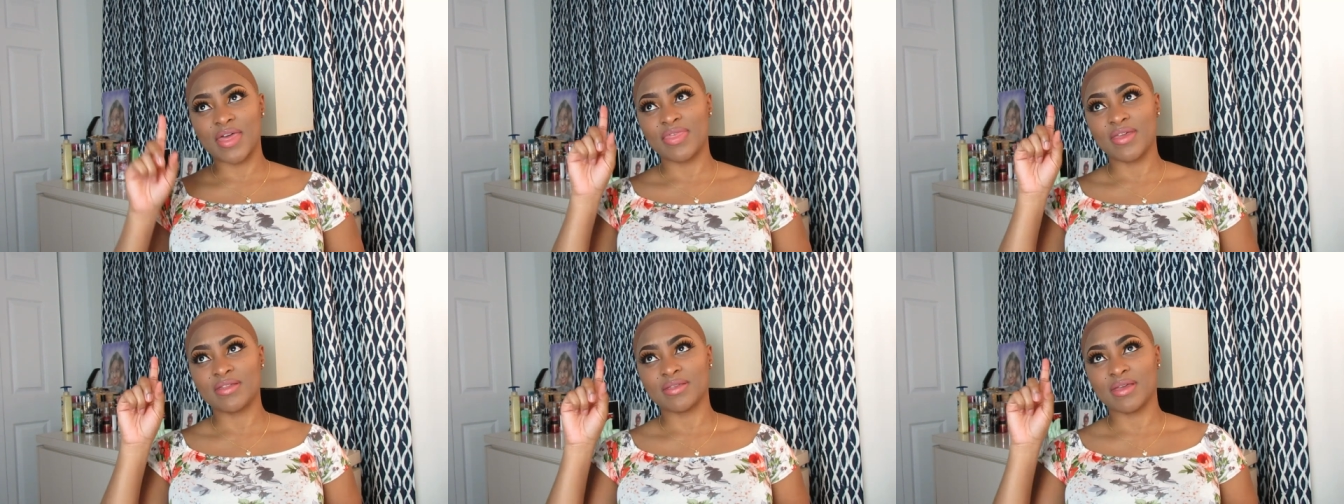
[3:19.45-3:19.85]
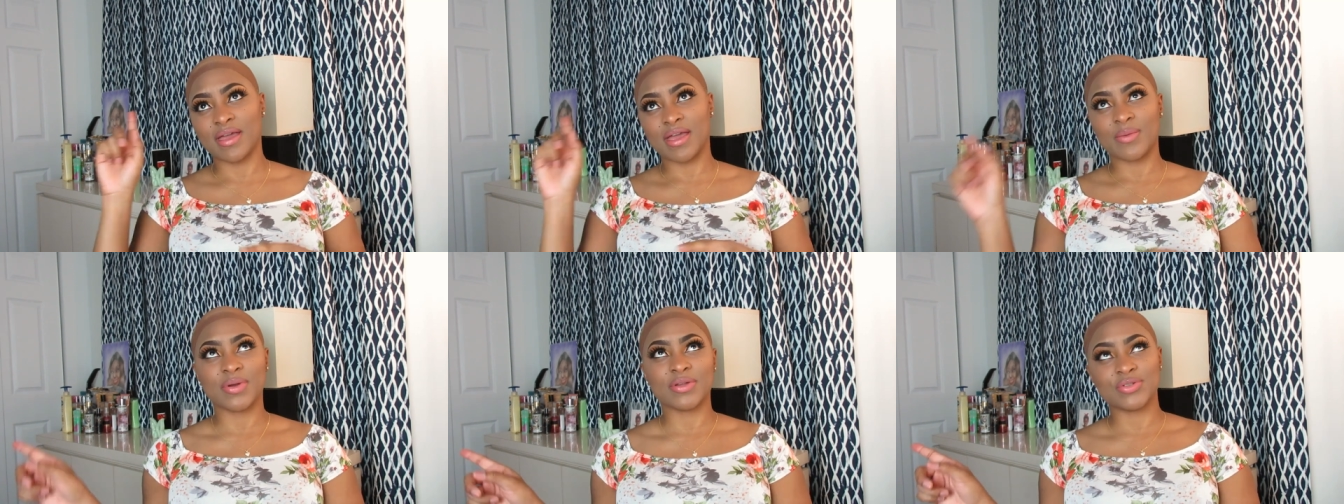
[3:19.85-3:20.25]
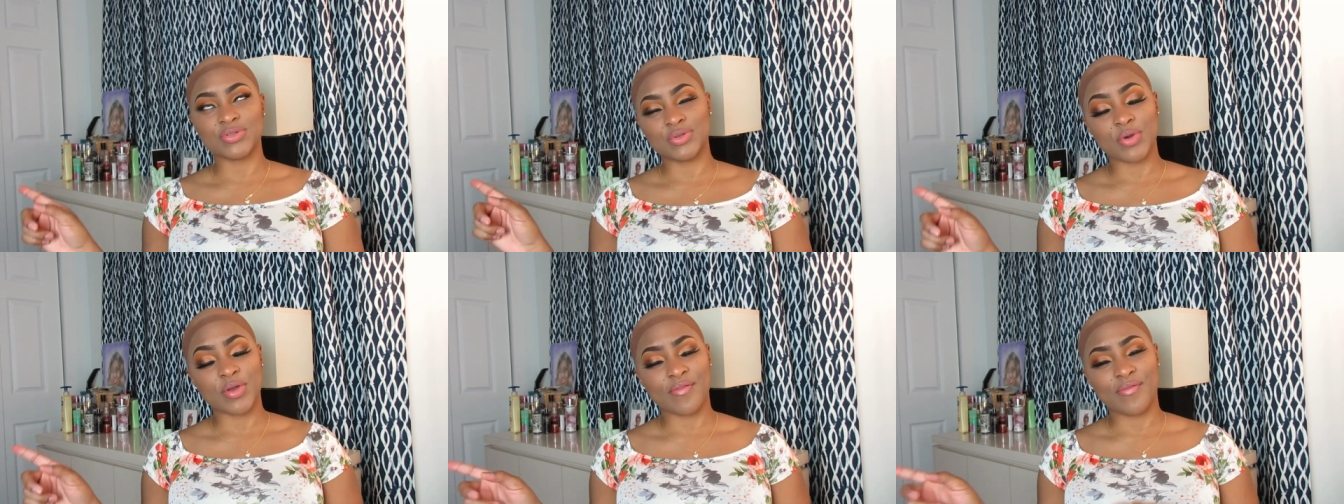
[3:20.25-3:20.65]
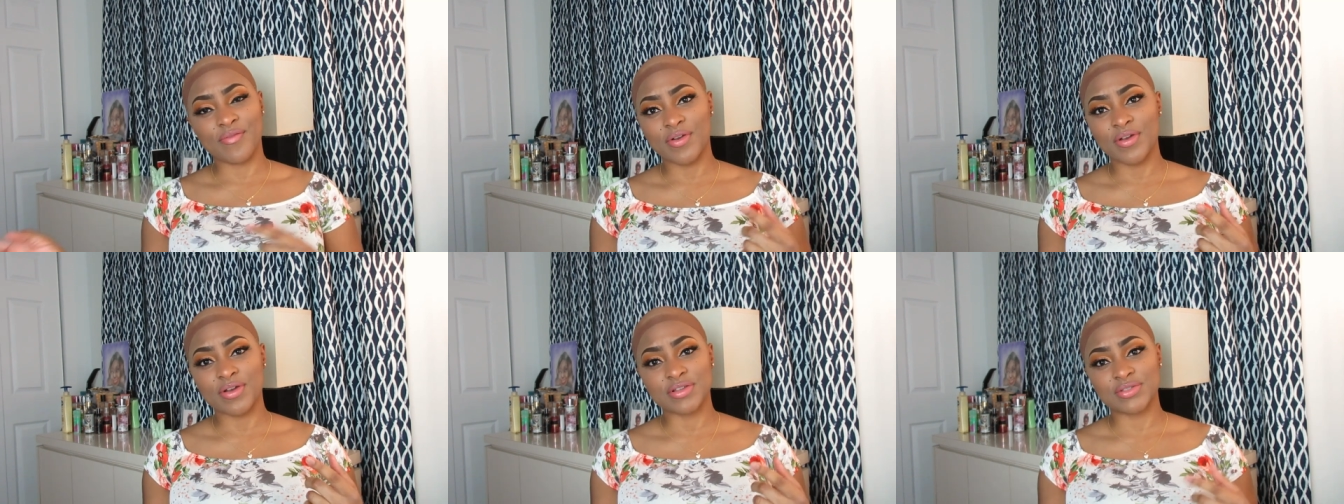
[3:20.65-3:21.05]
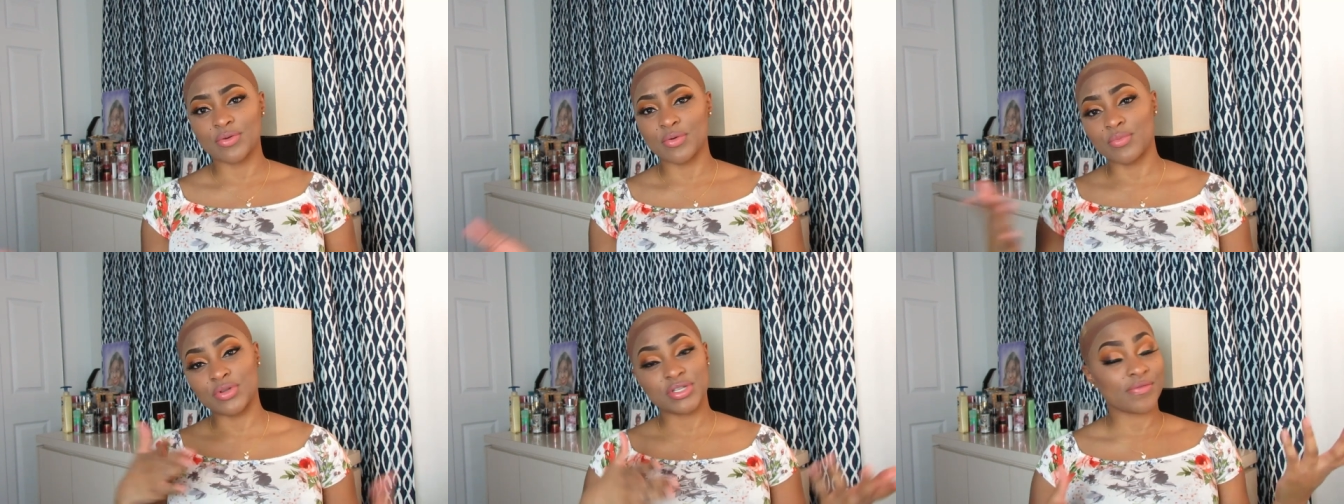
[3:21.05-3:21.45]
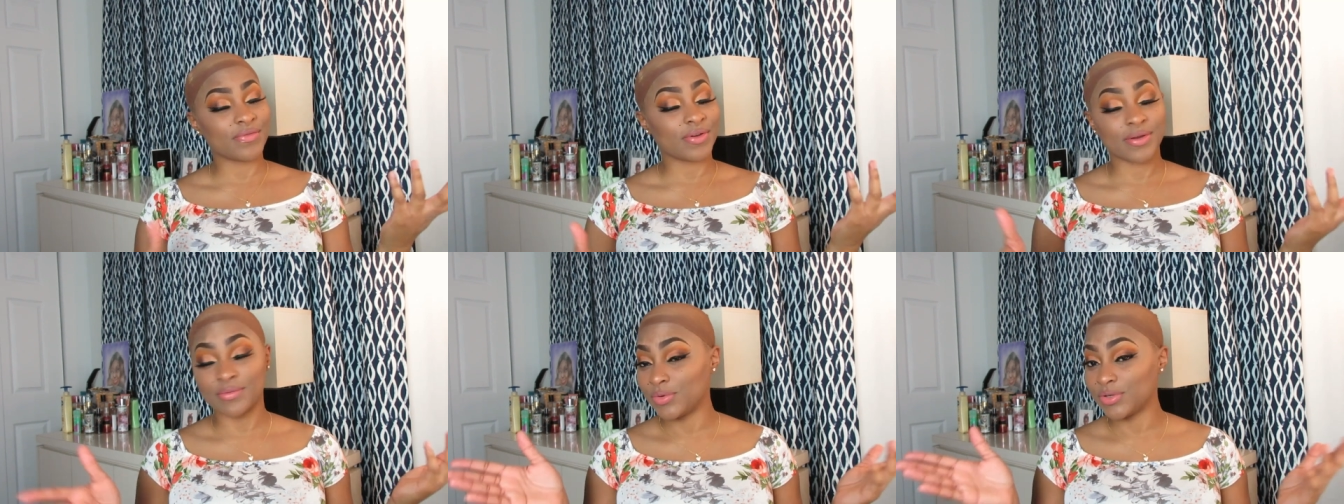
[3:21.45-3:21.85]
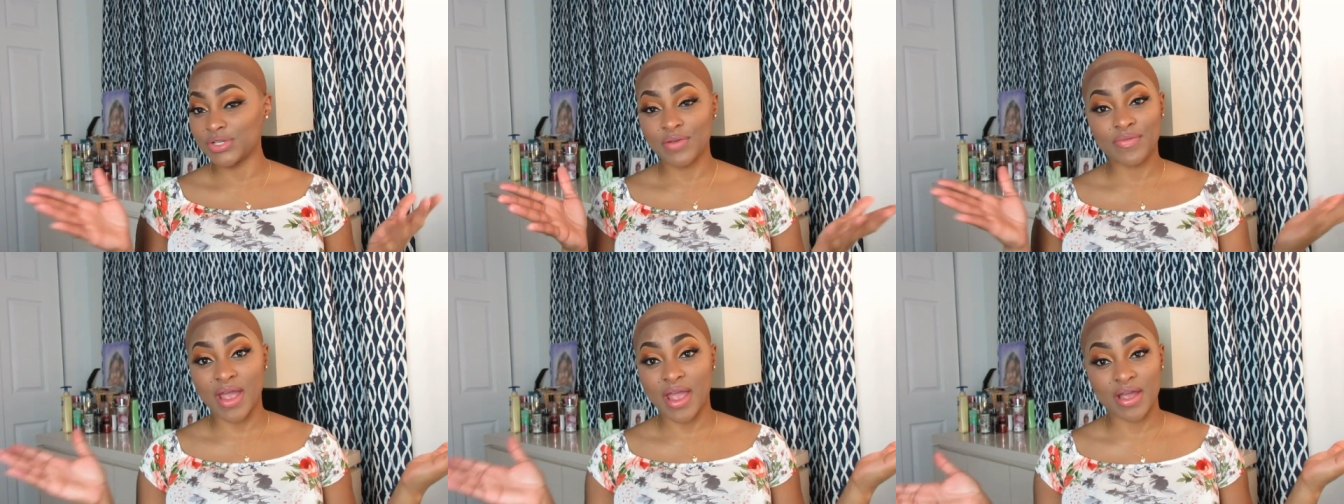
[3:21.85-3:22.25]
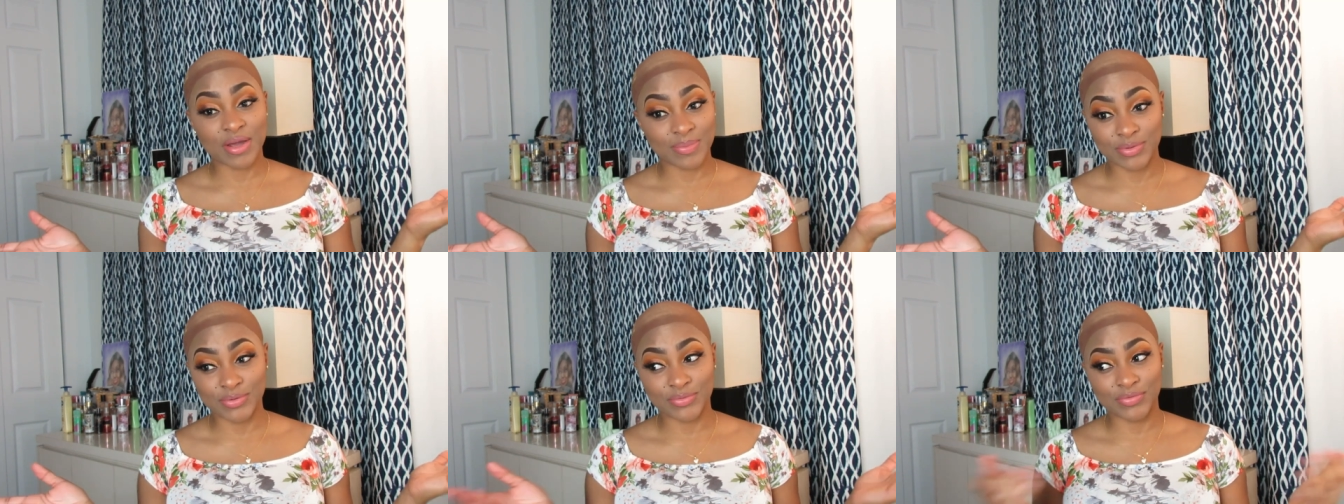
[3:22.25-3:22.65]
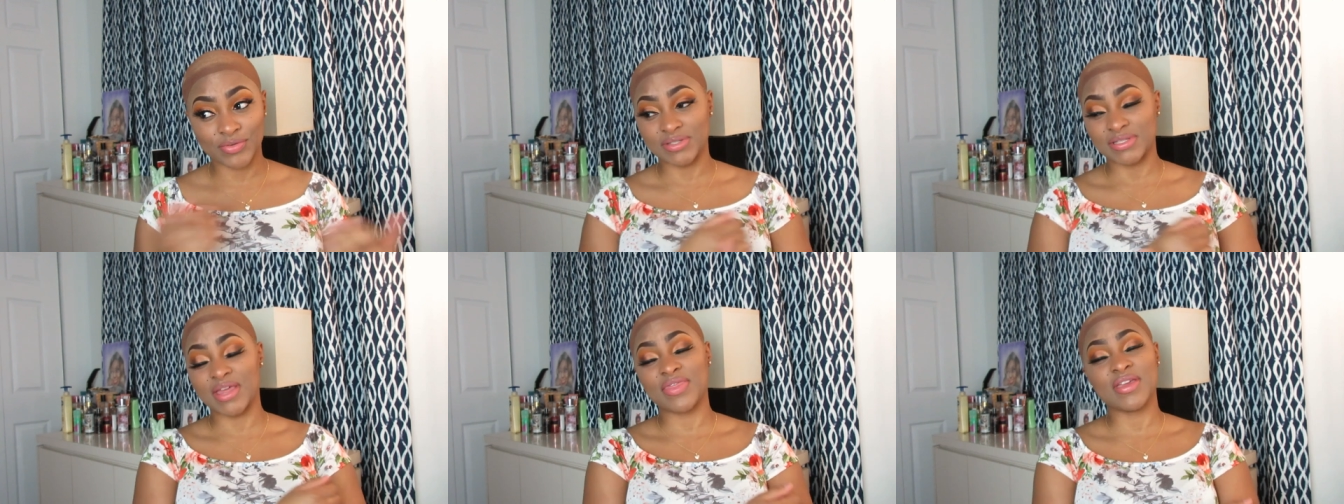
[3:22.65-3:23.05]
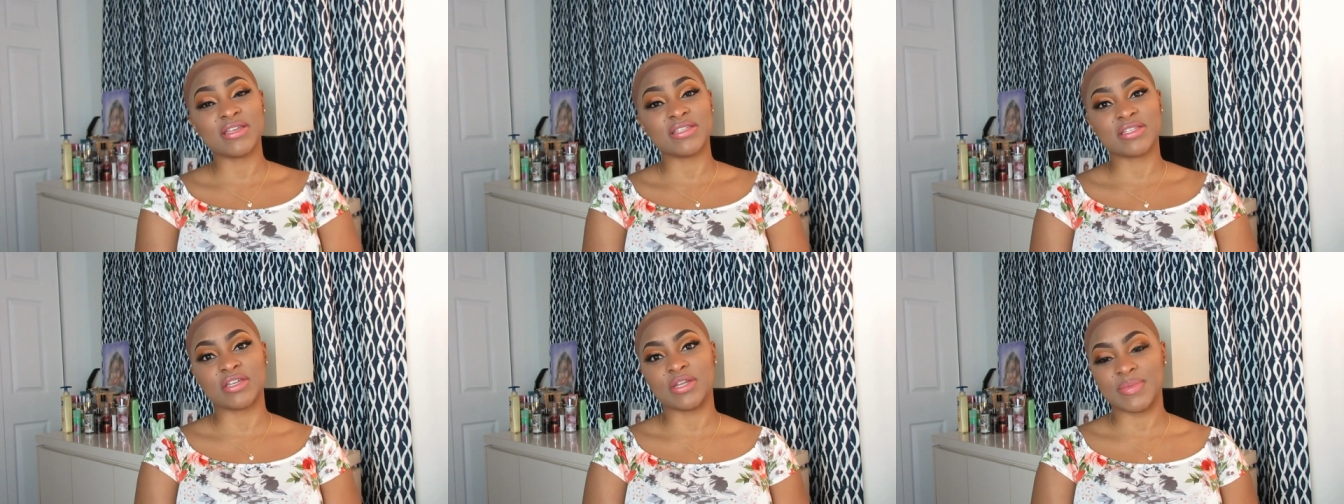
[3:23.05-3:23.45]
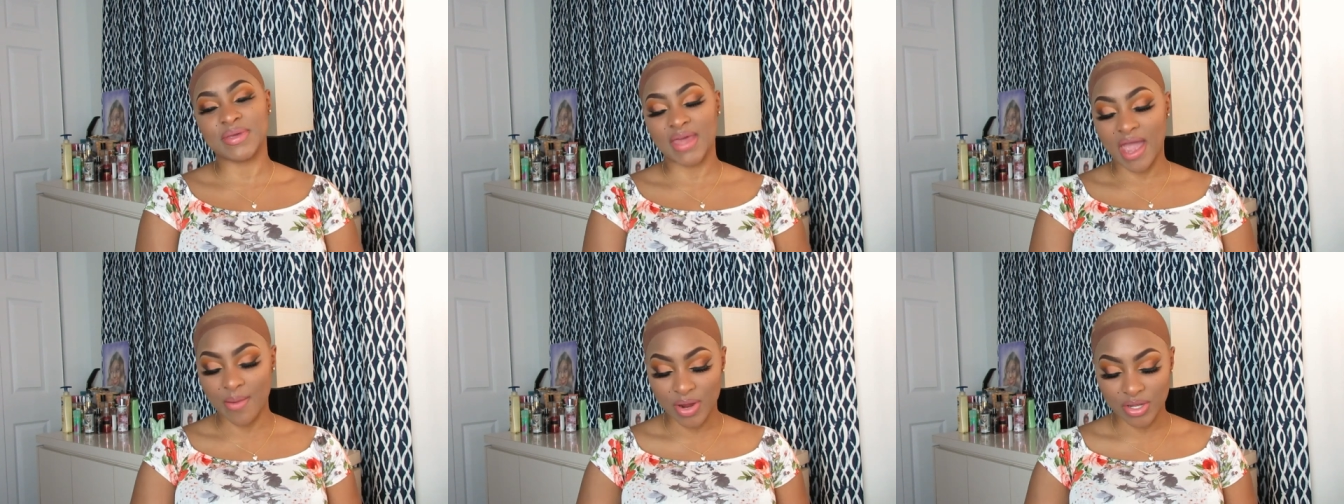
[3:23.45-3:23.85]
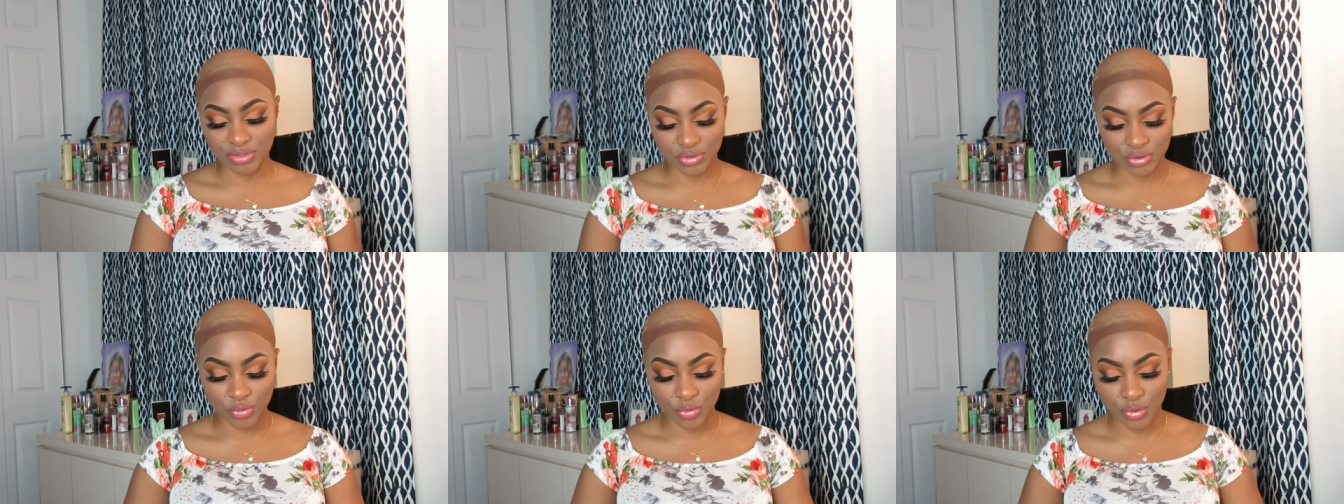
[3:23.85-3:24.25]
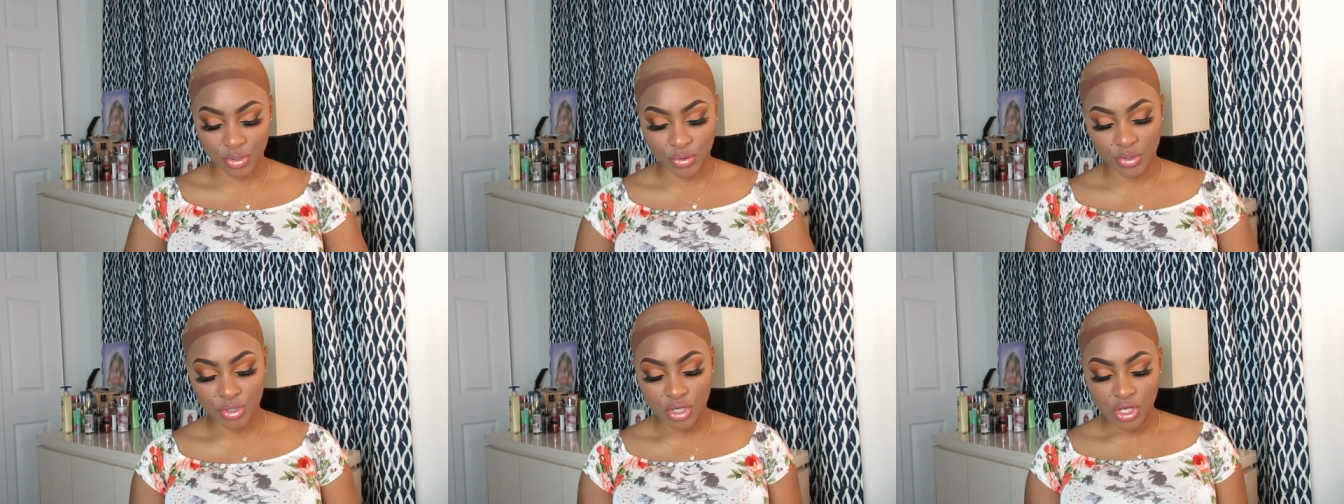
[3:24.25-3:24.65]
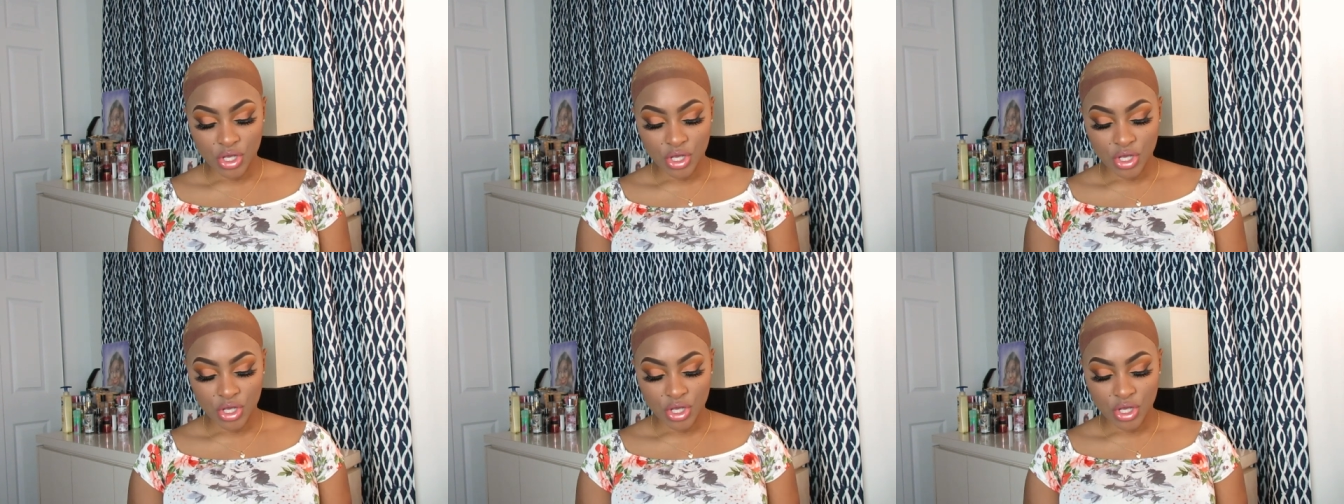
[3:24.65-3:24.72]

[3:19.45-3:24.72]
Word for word: i think the eyebrow tutorial first or whichever whichever i upload first i think it's going to be an eyebrow tutorial